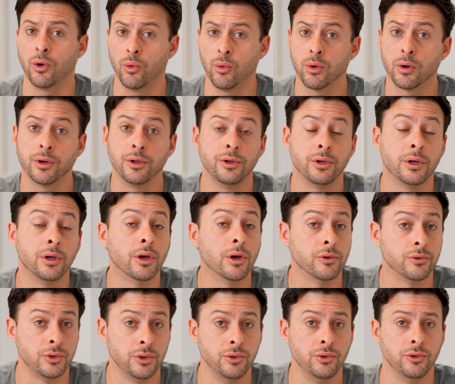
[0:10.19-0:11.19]
or you can
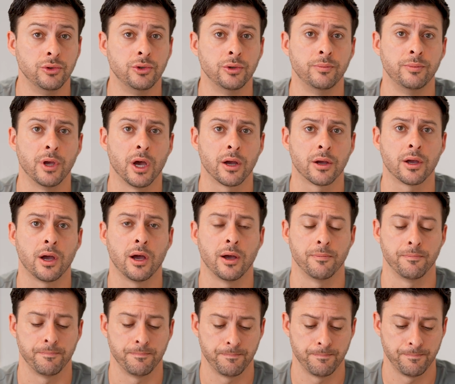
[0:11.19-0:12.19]
go to youtube.com.